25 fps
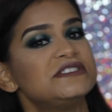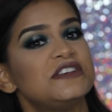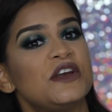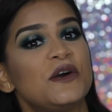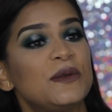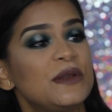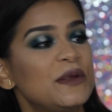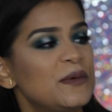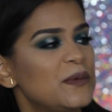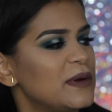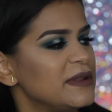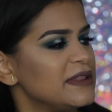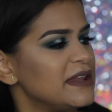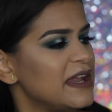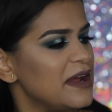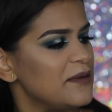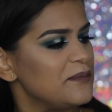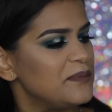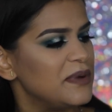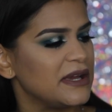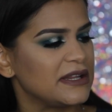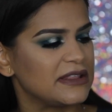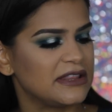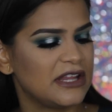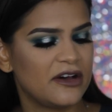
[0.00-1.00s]
is the only one that I
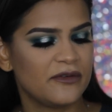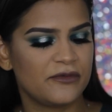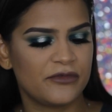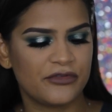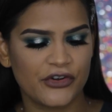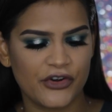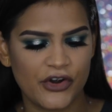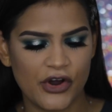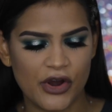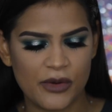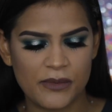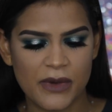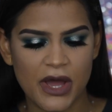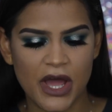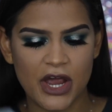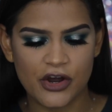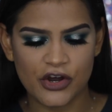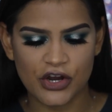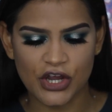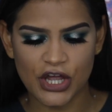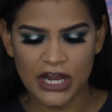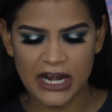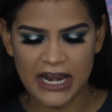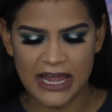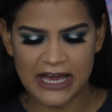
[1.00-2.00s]
picked up from
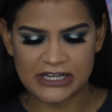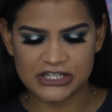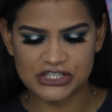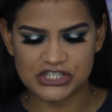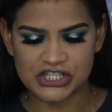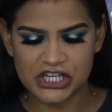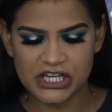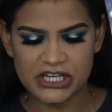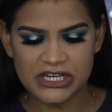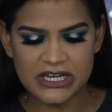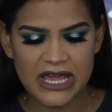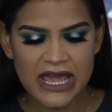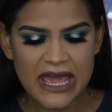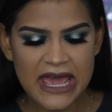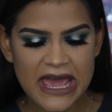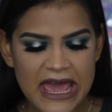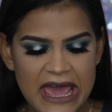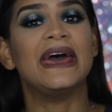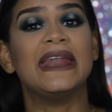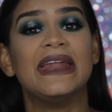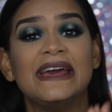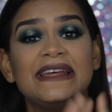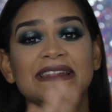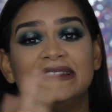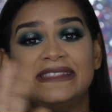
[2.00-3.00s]
her collection,
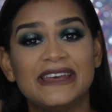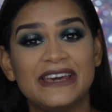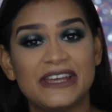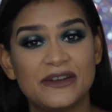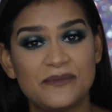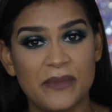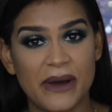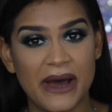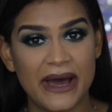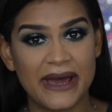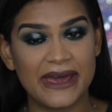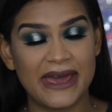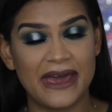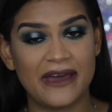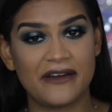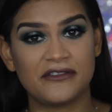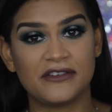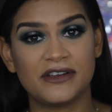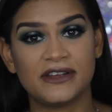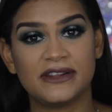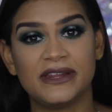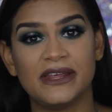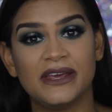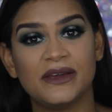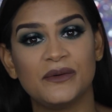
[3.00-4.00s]
and I did buy
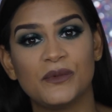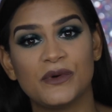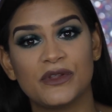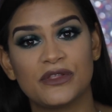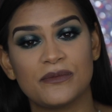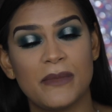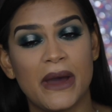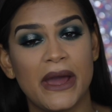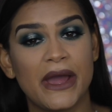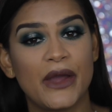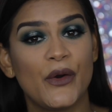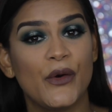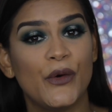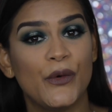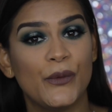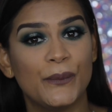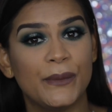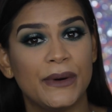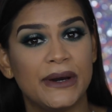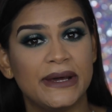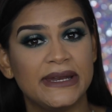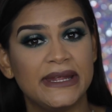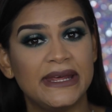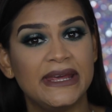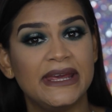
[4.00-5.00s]
everything with my own
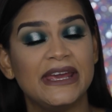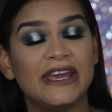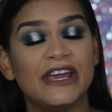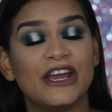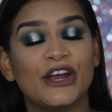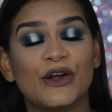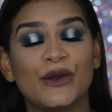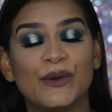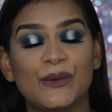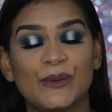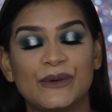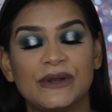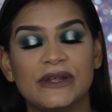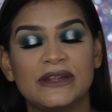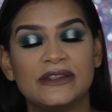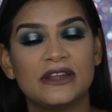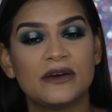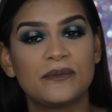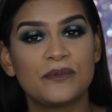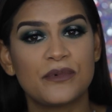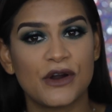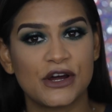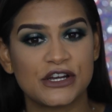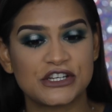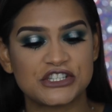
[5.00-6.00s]
money, including the
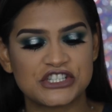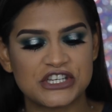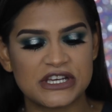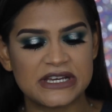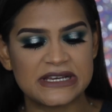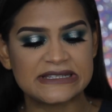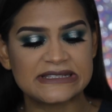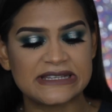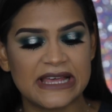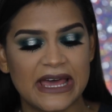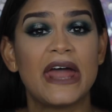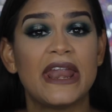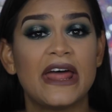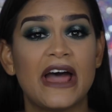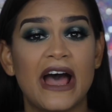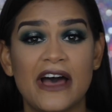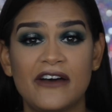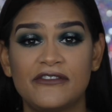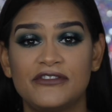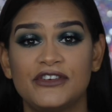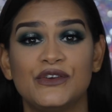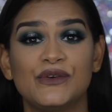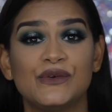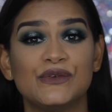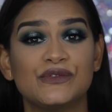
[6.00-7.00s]
brushes, and I
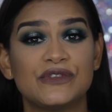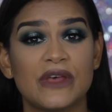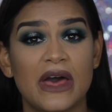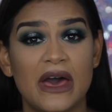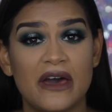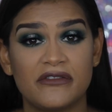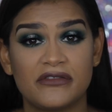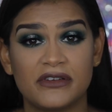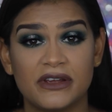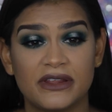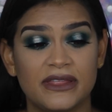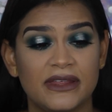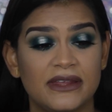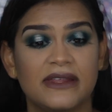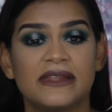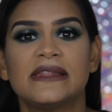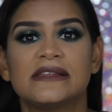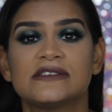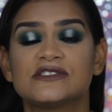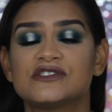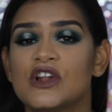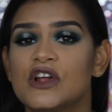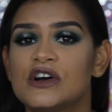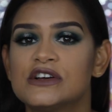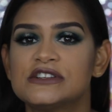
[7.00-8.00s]
have used everything.
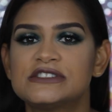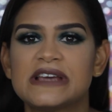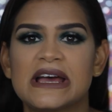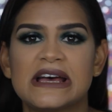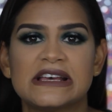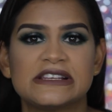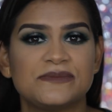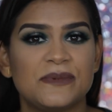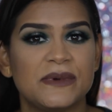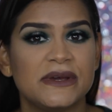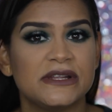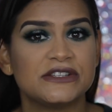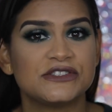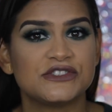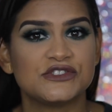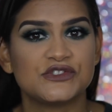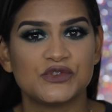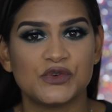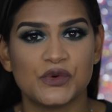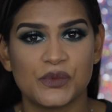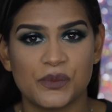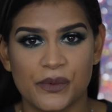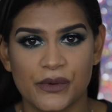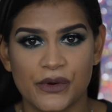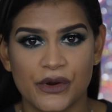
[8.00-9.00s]
This launch has been
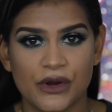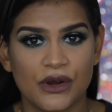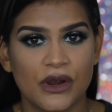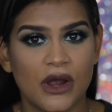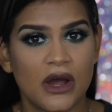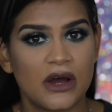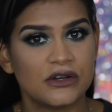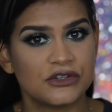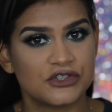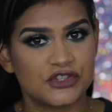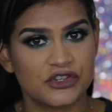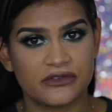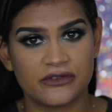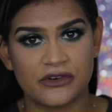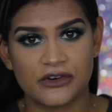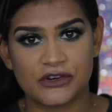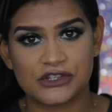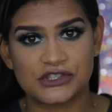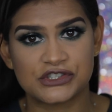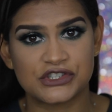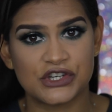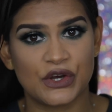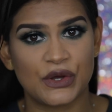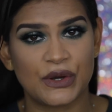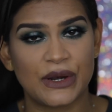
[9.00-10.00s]
super
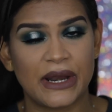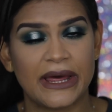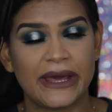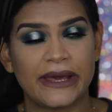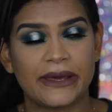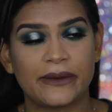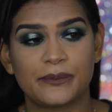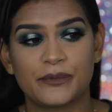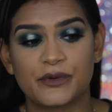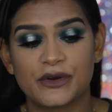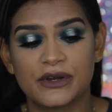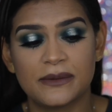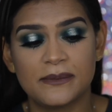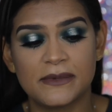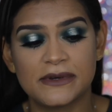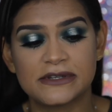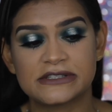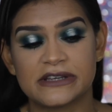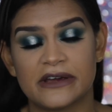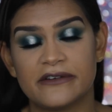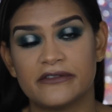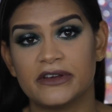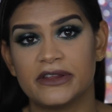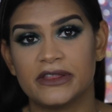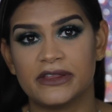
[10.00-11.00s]
controversial, like pretty much
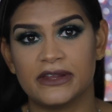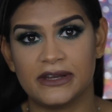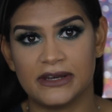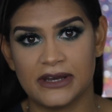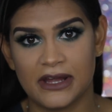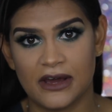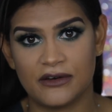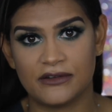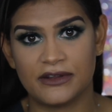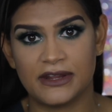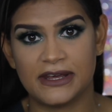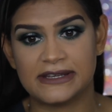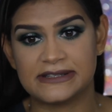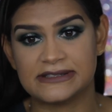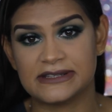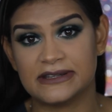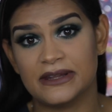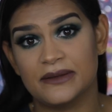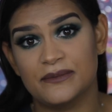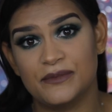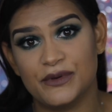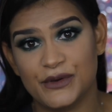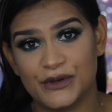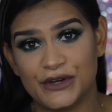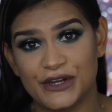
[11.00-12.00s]
everything nowadays in
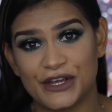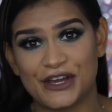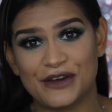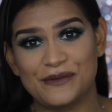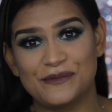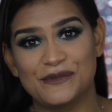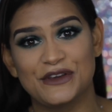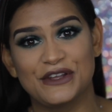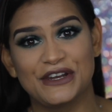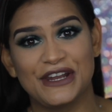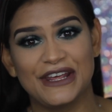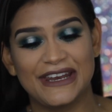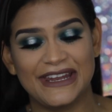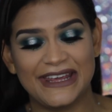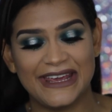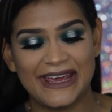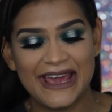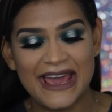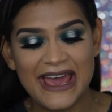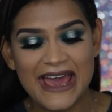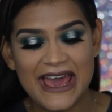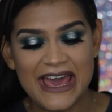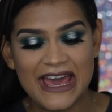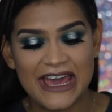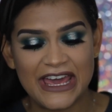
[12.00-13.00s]
the beauty
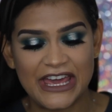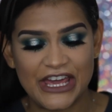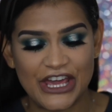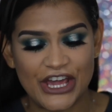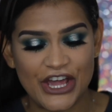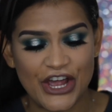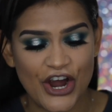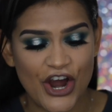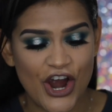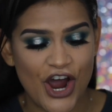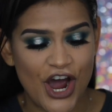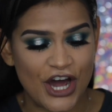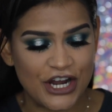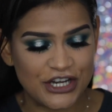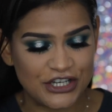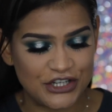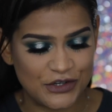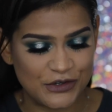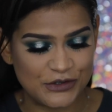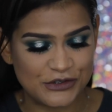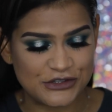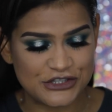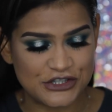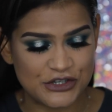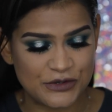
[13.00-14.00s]
community here on
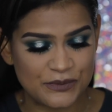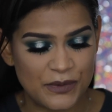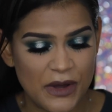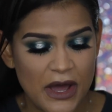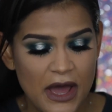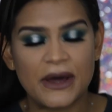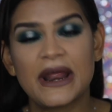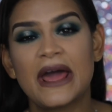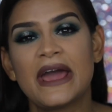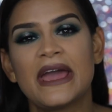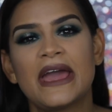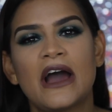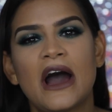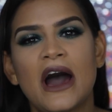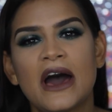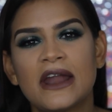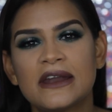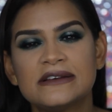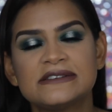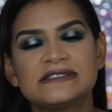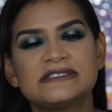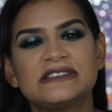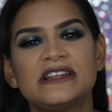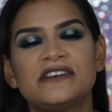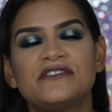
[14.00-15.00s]
YouTube. But I
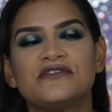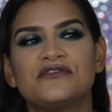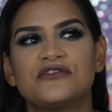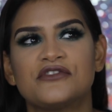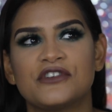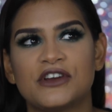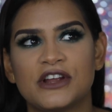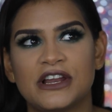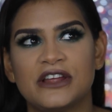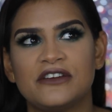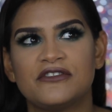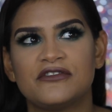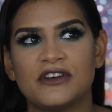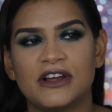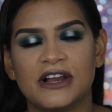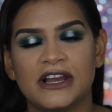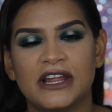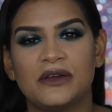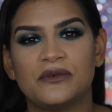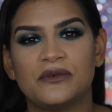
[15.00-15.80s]
honestly really